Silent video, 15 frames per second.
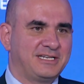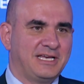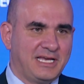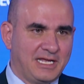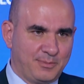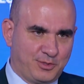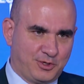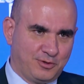
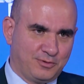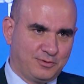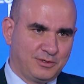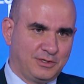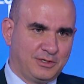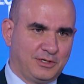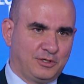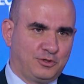help you
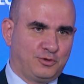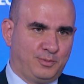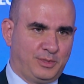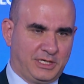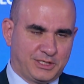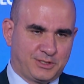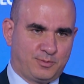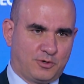to be
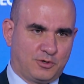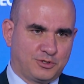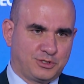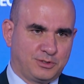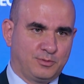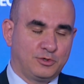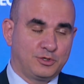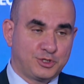
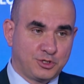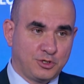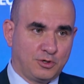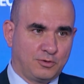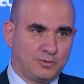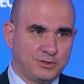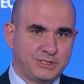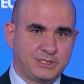responsible.
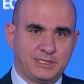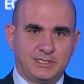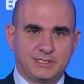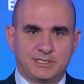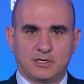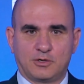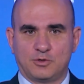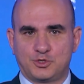So, since
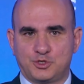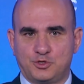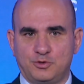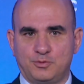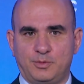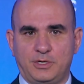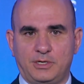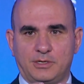the
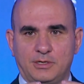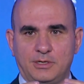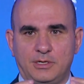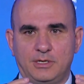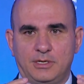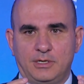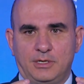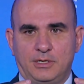consumer
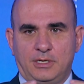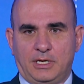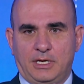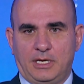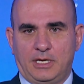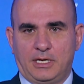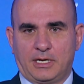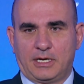
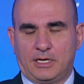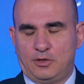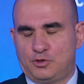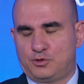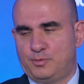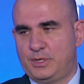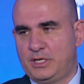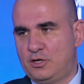
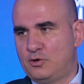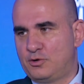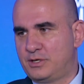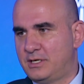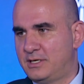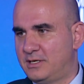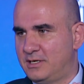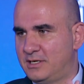cannot be
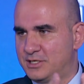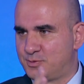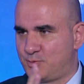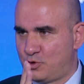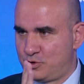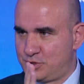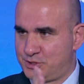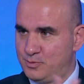longer
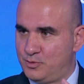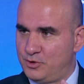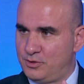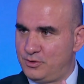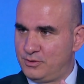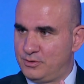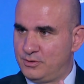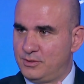responsible,
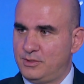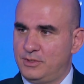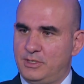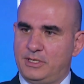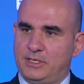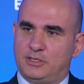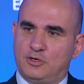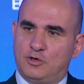
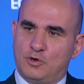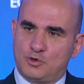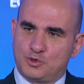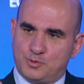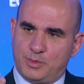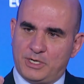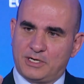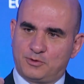it goes
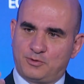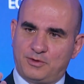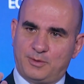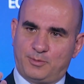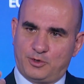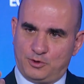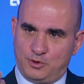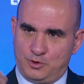back to the
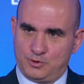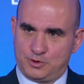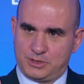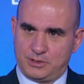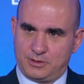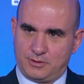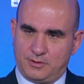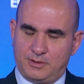
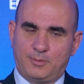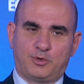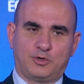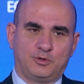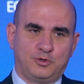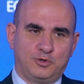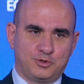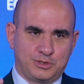producer. The
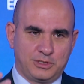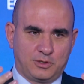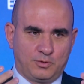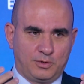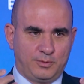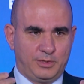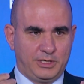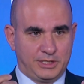producer
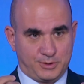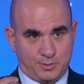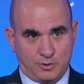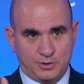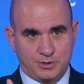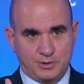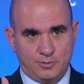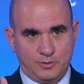will be
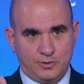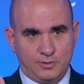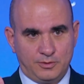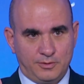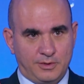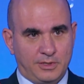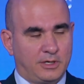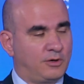responsible.
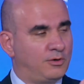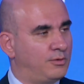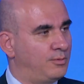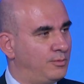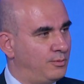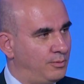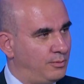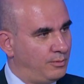
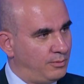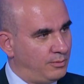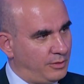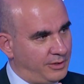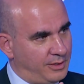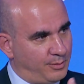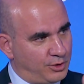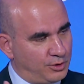
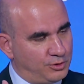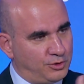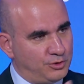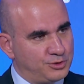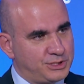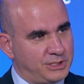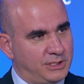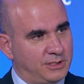The
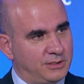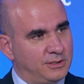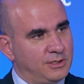producer